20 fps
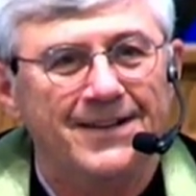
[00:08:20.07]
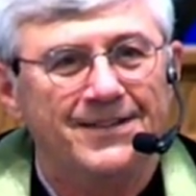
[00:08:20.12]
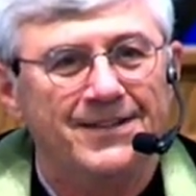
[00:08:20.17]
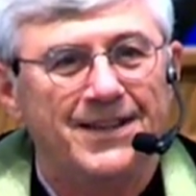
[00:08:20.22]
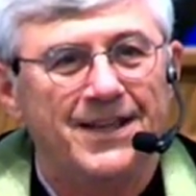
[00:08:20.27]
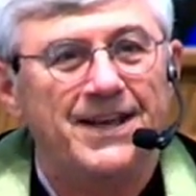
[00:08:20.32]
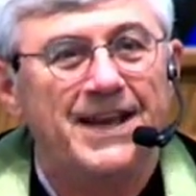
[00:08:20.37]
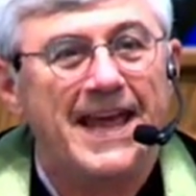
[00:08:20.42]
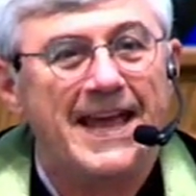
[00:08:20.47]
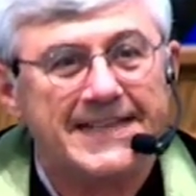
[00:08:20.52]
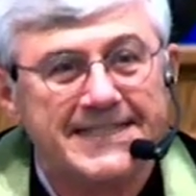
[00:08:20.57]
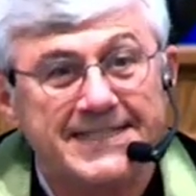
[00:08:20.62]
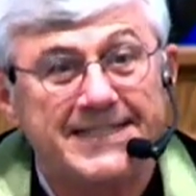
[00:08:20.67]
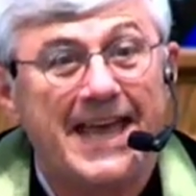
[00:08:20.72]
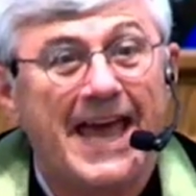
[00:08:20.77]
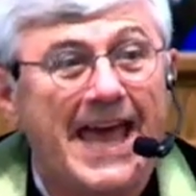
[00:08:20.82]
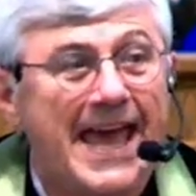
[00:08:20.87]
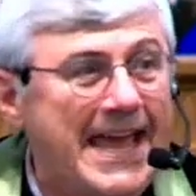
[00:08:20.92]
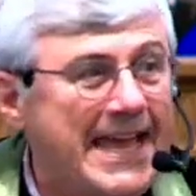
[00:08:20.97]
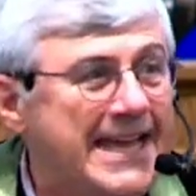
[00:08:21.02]
The next
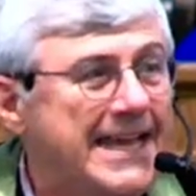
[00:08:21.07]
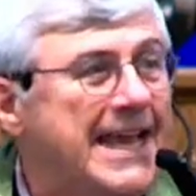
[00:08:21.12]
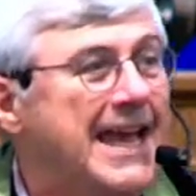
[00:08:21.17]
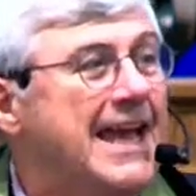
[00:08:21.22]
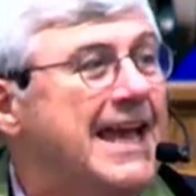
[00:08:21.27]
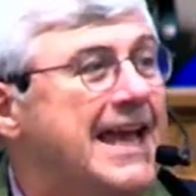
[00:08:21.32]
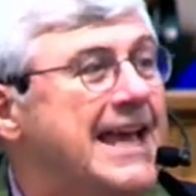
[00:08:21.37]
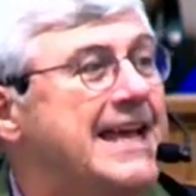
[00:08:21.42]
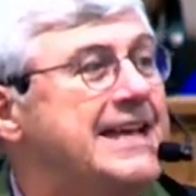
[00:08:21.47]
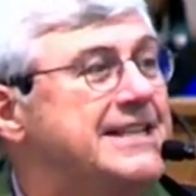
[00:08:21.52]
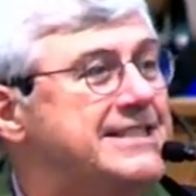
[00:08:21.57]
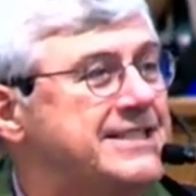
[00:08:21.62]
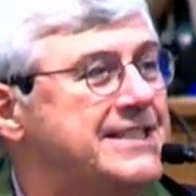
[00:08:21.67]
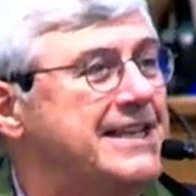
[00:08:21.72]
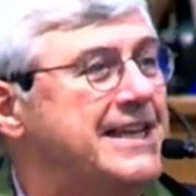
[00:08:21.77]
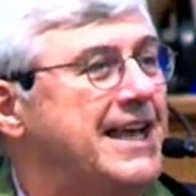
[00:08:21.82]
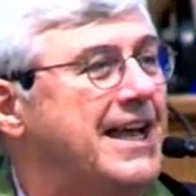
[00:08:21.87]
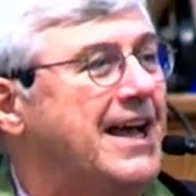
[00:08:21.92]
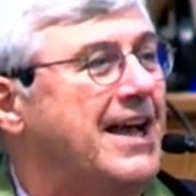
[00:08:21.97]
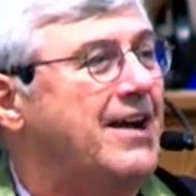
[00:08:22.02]
day, he's
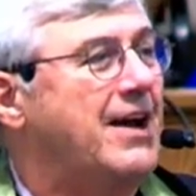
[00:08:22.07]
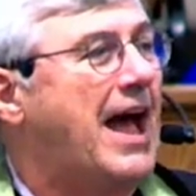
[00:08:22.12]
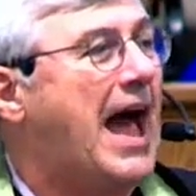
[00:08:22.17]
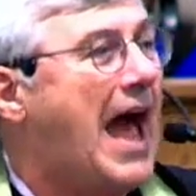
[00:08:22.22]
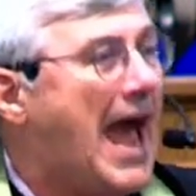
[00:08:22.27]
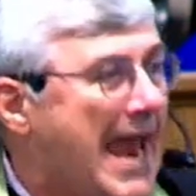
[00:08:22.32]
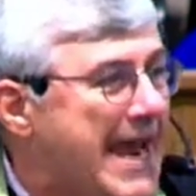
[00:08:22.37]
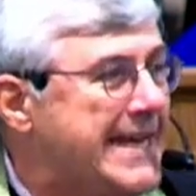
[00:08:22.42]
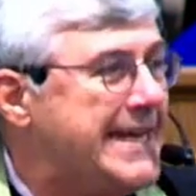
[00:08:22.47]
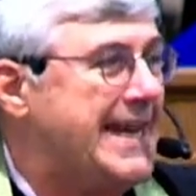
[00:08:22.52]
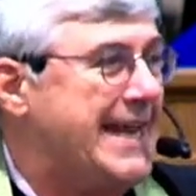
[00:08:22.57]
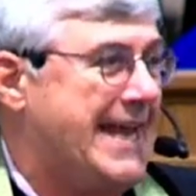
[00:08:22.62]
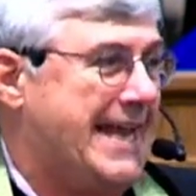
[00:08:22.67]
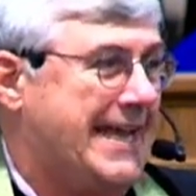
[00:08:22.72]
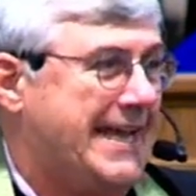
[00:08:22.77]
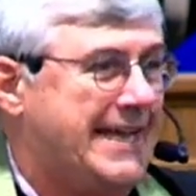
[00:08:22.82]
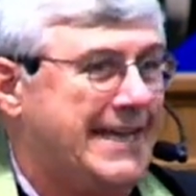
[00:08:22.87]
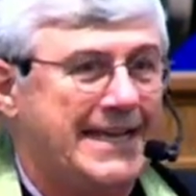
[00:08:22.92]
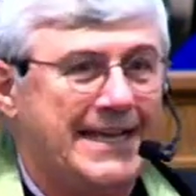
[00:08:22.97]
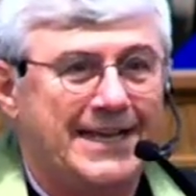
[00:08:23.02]

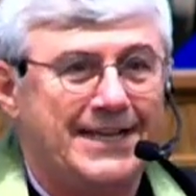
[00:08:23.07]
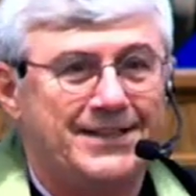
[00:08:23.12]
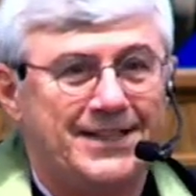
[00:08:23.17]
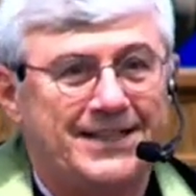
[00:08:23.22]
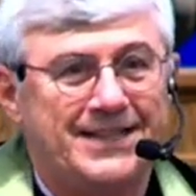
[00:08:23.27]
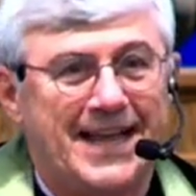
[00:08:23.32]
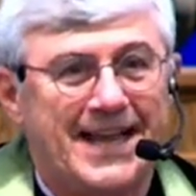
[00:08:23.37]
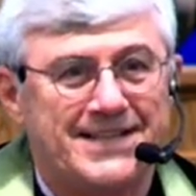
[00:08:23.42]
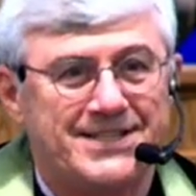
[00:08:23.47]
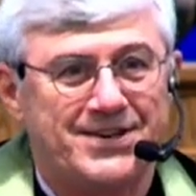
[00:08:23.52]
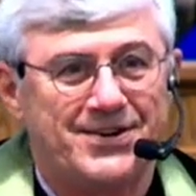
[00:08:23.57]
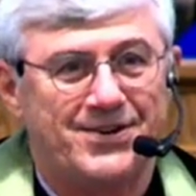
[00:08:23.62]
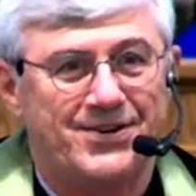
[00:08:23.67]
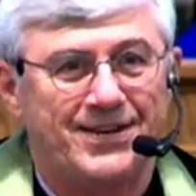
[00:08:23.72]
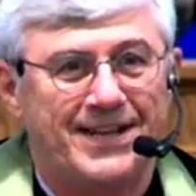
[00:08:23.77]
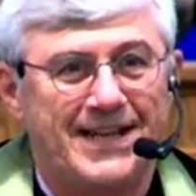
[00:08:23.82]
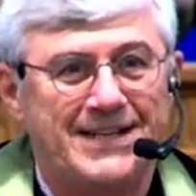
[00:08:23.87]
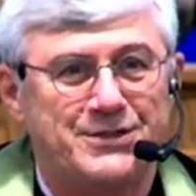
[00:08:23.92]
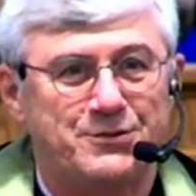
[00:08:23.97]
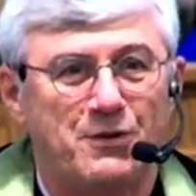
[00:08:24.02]
hiding in the desert.
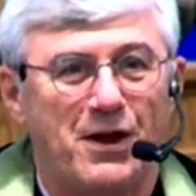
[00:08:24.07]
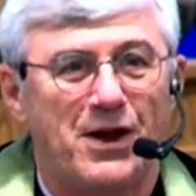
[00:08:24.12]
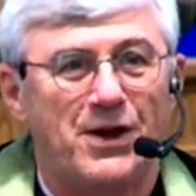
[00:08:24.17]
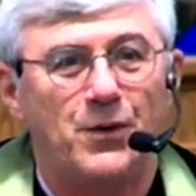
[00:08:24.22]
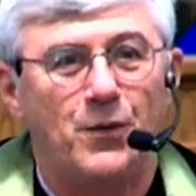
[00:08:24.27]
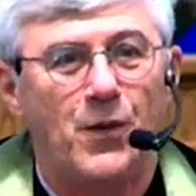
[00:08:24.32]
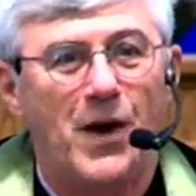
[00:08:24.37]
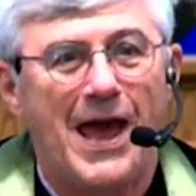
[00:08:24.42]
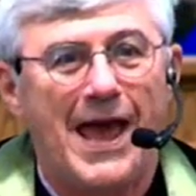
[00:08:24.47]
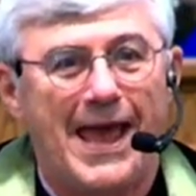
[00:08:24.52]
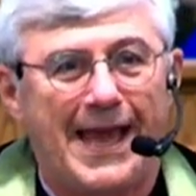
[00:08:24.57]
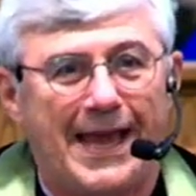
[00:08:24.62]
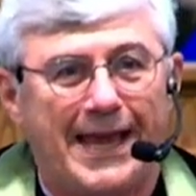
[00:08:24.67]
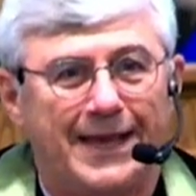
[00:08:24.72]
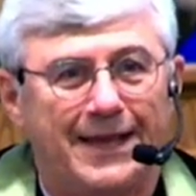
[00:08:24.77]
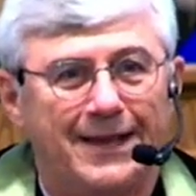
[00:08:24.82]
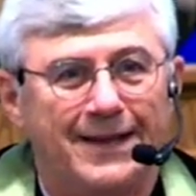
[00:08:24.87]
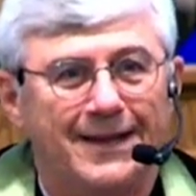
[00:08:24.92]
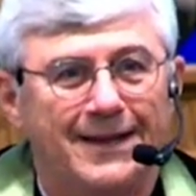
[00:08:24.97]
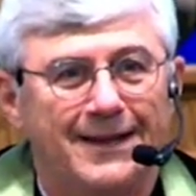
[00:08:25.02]
He's run
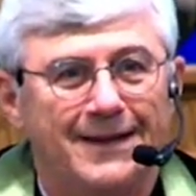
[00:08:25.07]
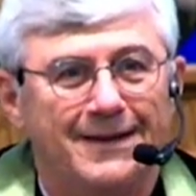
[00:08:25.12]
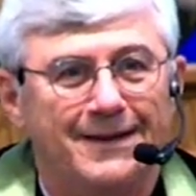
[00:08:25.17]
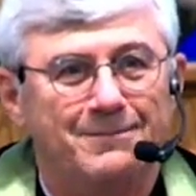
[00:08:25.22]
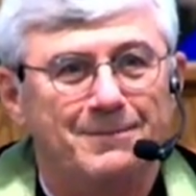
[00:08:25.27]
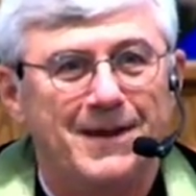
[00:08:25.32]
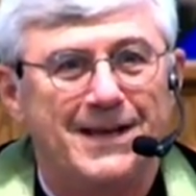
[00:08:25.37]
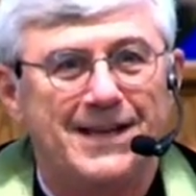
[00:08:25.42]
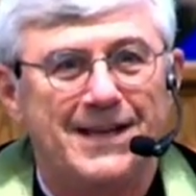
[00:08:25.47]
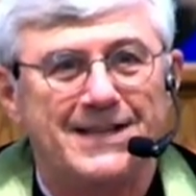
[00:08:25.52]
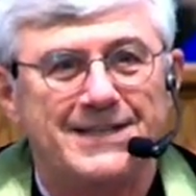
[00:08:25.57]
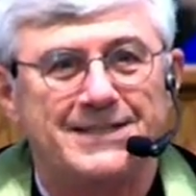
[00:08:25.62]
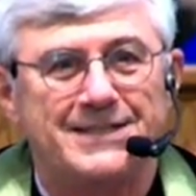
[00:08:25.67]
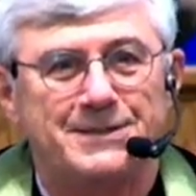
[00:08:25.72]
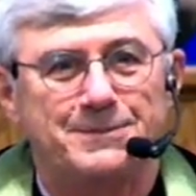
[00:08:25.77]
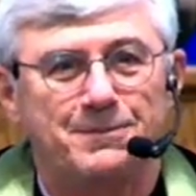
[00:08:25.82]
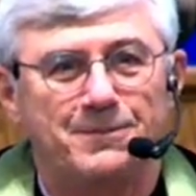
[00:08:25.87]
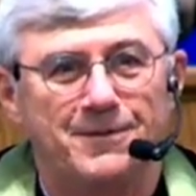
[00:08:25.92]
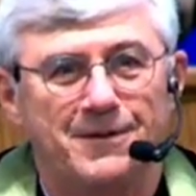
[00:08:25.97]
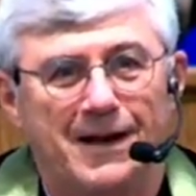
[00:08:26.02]
away
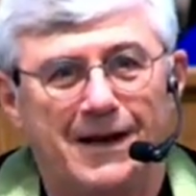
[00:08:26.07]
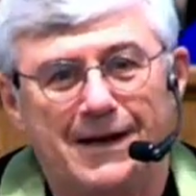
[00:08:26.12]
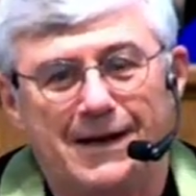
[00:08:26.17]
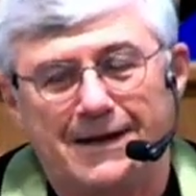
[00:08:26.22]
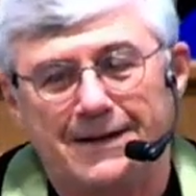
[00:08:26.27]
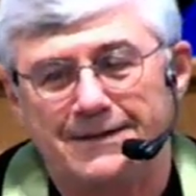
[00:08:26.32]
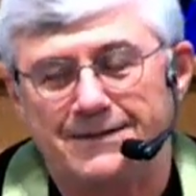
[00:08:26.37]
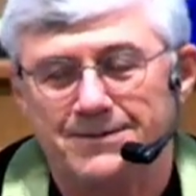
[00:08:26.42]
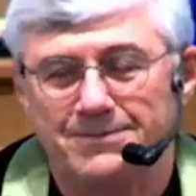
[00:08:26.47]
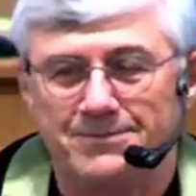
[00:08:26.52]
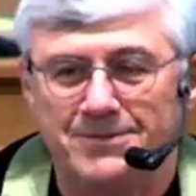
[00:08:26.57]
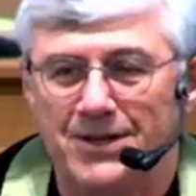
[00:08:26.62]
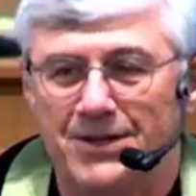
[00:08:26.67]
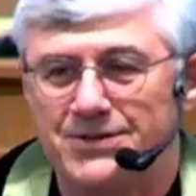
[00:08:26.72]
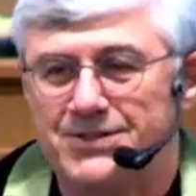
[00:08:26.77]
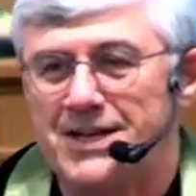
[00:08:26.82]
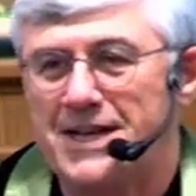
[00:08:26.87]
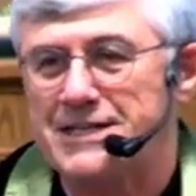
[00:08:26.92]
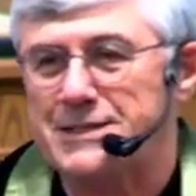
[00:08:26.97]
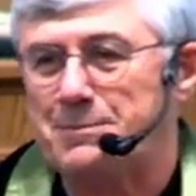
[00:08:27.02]
because uh, you know
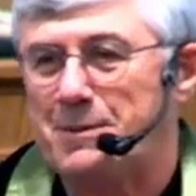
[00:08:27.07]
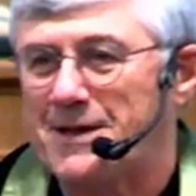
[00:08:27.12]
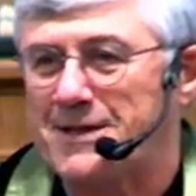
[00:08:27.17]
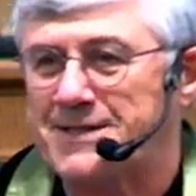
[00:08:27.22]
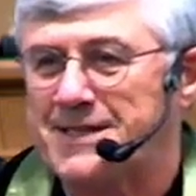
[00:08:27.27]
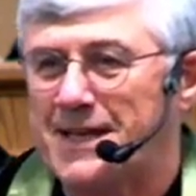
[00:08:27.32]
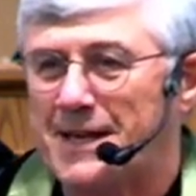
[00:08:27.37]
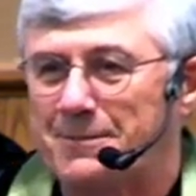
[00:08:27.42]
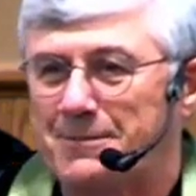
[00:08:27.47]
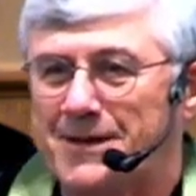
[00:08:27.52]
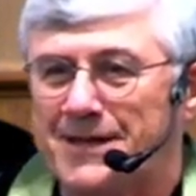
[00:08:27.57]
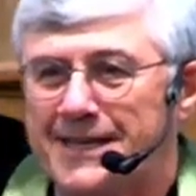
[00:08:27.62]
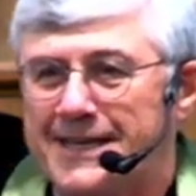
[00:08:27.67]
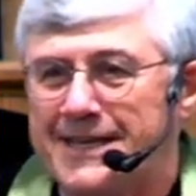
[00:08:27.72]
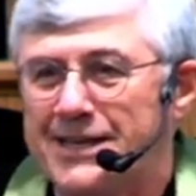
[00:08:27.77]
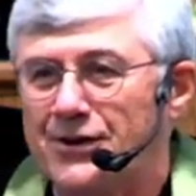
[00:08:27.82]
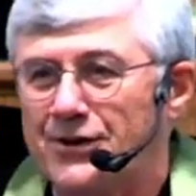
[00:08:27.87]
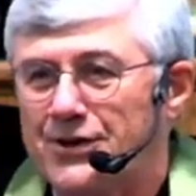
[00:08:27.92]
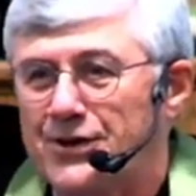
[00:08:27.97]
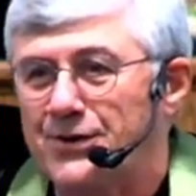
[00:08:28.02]
Jezebel said, "I'm going to
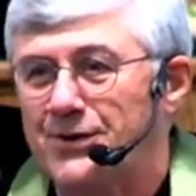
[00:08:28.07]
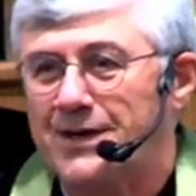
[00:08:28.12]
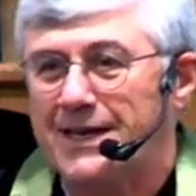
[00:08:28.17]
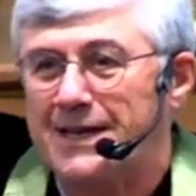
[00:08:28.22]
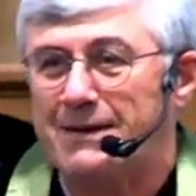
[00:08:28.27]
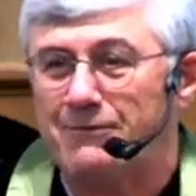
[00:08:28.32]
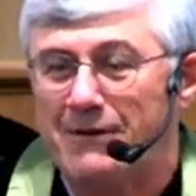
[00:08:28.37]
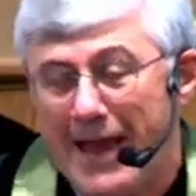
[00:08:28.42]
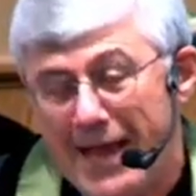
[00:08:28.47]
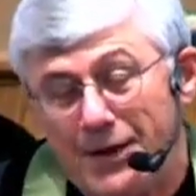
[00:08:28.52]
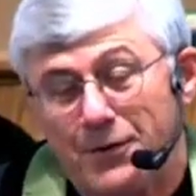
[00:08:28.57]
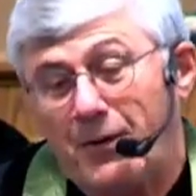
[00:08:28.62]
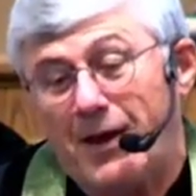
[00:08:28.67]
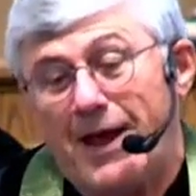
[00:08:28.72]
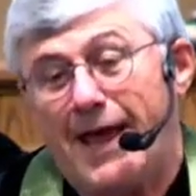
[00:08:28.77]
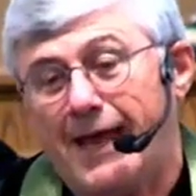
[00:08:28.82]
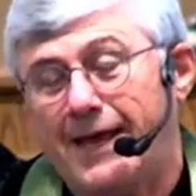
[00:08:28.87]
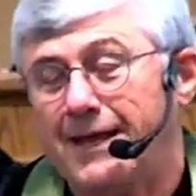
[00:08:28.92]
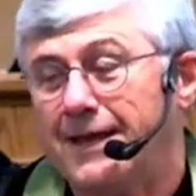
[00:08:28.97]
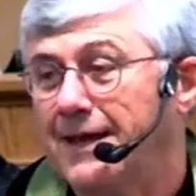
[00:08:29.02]
kill you," and he ran
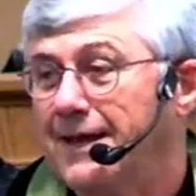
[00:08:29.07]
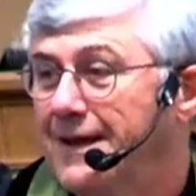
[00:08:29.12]
away.